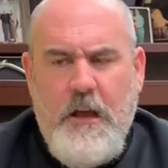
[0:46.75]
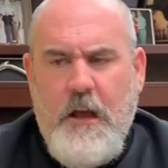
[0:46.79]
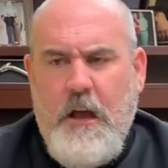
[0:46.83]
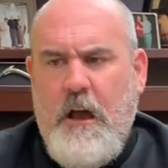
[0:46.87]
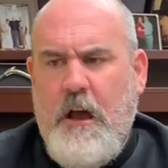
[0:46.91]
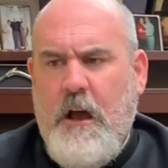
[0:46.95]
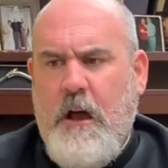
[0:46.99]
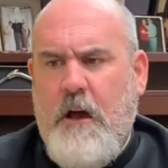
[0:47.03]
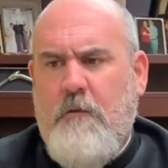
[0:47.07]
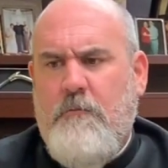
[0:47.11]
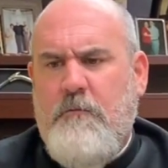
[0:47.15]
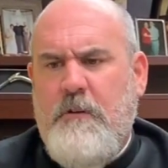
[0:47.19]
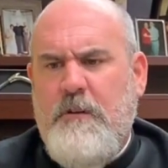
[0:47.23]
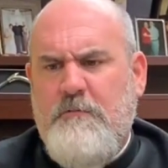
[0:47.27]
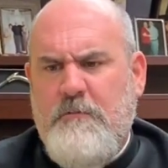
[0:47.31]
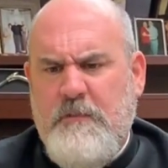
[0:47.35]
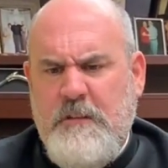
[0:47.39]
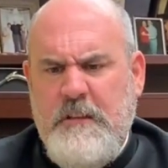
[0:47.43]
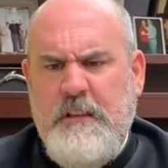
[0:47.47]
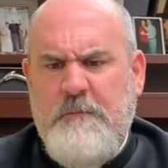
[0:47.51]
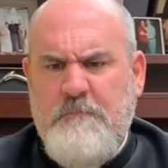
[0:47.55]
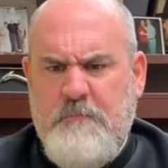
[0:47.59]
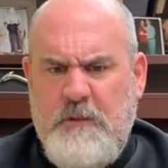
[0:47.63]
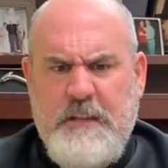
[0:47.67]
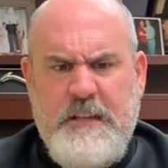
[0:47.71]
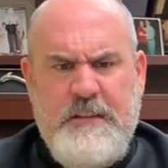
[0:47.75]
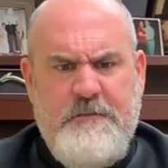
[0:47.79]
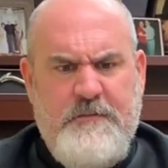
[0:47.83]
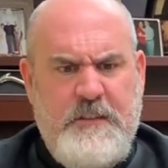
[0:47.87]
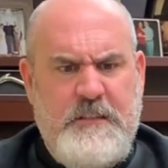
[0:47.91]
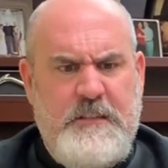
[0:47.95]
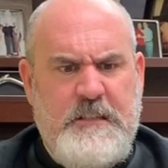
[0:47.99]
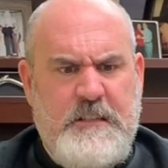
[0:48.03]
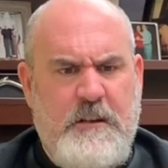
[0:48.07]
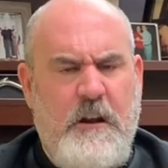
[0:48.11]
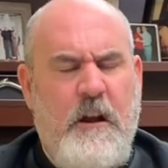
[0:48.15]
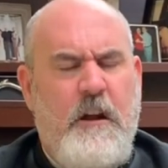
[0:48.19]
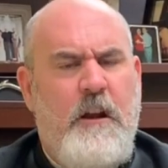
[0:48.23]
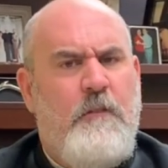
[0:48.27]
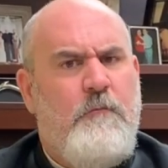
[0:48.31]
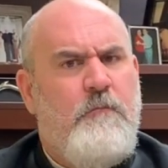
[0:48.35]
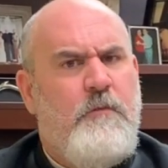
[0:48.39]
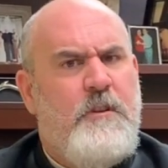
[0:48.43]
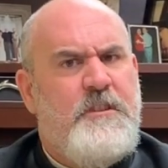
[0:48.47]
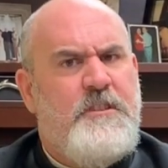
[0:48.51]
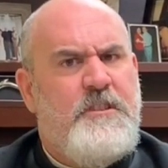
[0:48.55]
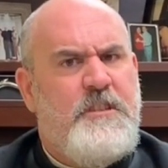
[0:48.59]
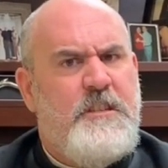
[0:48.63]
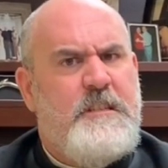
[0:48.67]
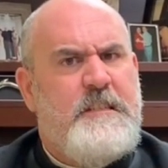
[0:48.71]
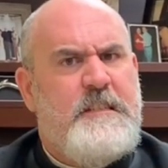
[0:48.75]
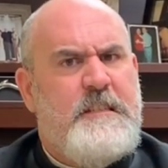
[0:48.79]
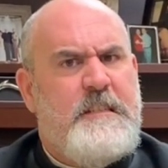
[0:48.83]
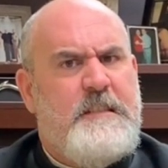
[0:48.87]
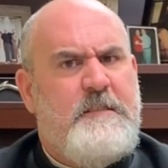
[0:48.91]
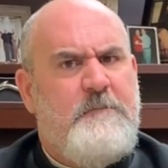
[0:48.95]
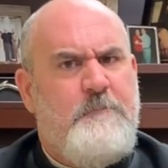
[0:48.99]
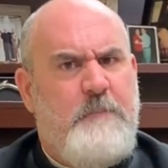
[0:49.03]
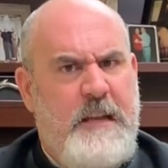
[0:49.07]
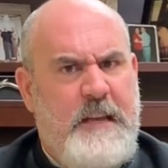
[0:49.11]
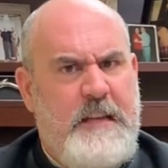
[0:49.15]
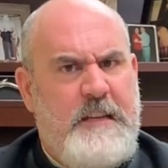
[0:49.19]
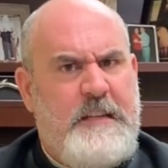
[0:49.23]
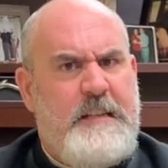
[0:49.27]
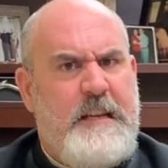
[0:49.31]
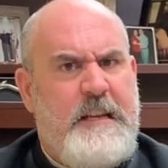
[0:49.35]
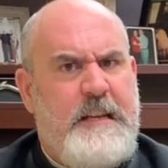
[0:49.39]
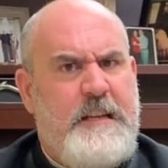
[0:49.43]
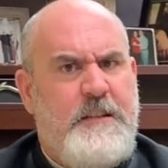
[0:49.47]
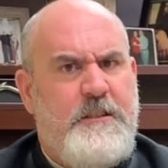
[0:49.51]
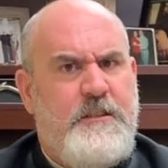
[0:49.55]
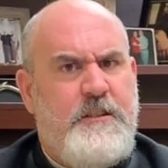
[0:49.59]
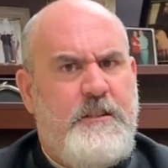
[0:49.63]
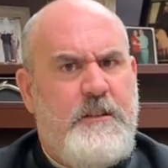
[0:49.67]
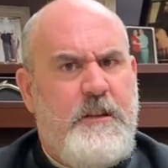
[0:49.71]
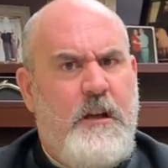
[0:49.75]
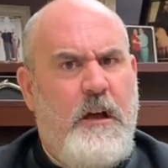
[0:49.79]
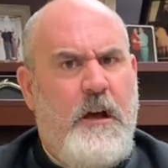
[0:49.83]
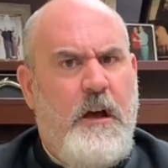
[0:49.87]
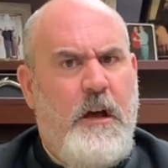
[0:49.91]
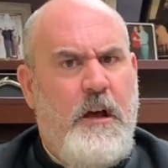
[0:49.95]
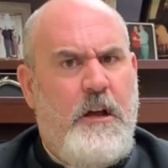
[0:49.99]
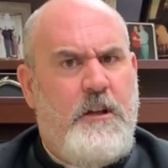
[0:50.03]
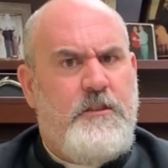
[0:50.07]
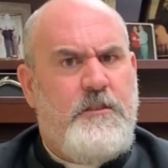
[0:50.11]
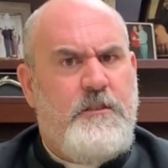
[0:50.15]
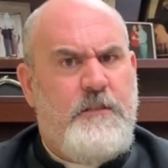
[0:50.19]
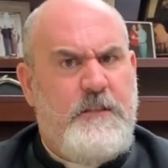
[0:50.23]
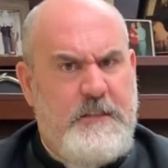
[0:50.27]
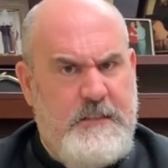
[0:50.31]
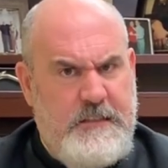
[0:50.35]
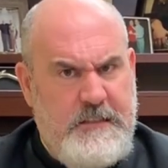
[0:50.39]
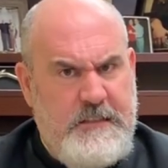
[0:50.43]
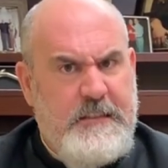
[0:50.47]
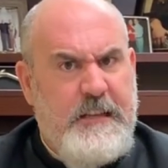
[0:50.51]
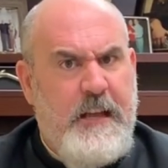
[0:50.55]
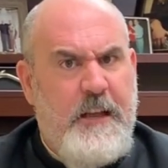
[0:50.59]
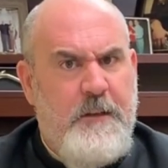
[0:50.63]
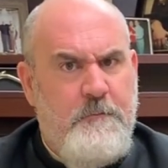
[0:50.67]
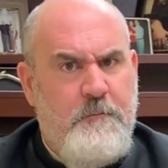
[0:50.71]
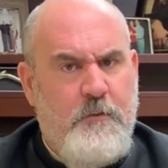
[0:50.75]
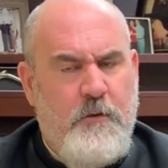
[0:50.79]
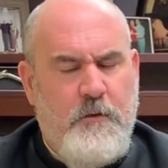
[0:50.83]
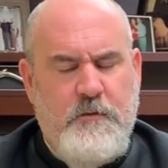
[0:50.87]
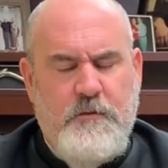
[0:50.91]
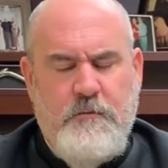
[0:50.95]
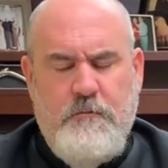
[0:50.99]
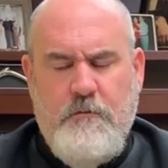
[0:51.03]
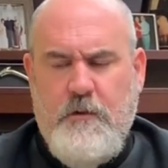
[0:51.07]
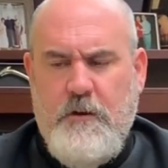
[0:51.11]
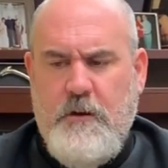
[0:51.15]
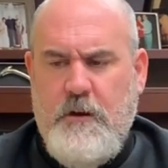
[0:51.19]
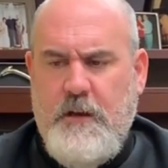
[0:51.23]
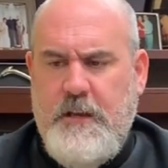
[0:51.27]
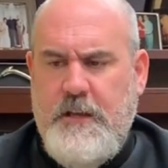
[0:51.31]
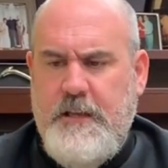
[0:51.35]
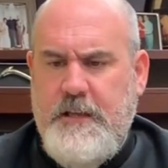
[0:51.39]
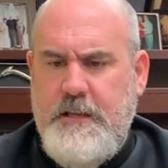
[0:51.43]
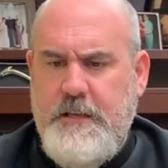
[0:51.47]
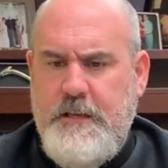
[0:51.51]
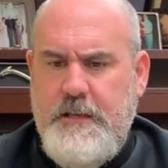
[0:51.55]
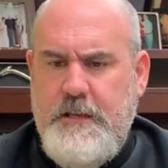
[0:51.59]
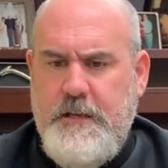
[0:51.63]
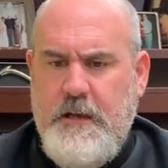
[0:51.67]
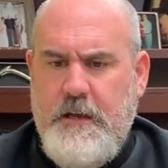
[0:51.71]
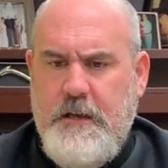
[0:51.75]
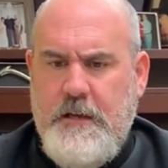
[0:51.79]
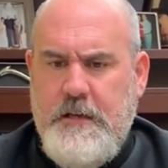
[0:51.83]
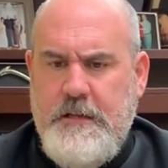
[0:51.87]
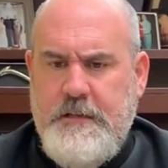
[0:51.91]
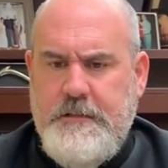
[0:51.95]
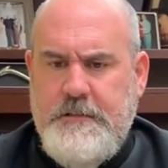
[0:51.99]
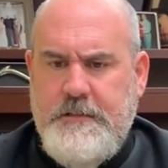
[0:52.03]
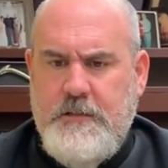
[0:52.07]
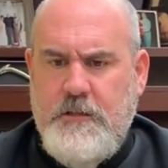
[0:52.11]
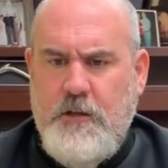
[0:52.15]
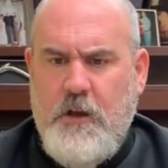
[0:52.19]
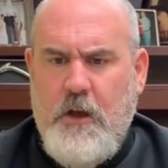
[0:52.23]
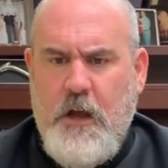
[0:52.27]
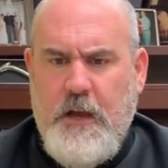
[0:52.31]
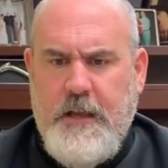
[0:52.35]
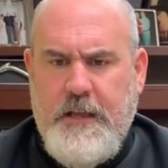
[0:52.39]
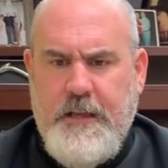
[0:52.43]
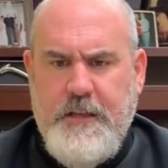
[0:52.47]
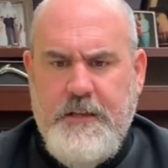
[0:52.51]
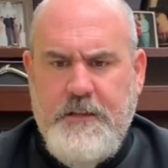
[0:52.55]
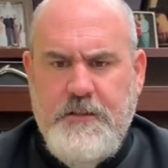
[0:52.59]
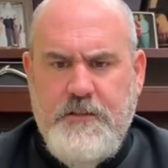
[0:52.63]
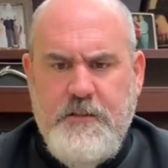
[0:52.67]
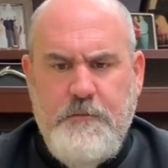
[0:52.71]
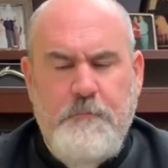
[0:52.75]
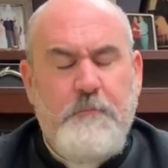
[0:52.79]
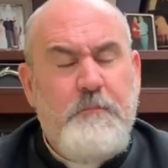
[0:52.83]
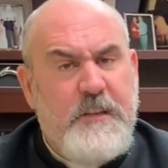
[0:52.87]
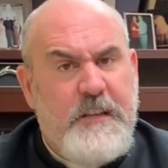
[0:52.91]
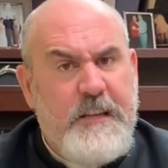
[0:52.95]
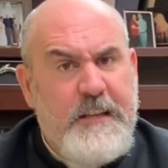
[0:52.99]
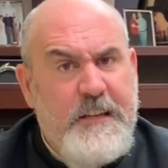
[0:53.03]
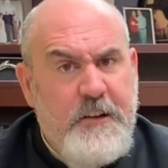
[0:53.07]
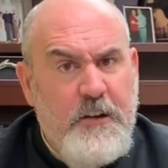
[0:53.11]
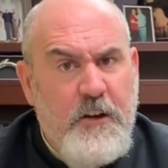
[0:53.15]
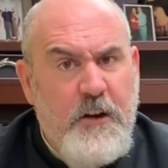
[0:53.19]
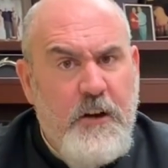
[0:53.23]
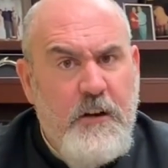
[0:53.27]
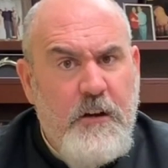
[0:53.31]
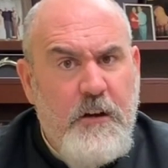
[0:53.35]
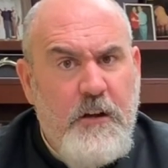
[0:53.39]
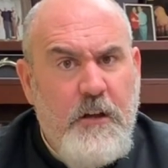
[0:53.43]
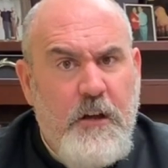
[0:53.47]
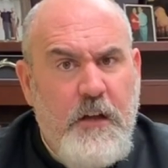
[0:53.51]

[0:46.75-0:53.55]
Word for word: Uh, we really believe it started with Jesus' mandate uh, to the disciples, where he uh, is talking to Peter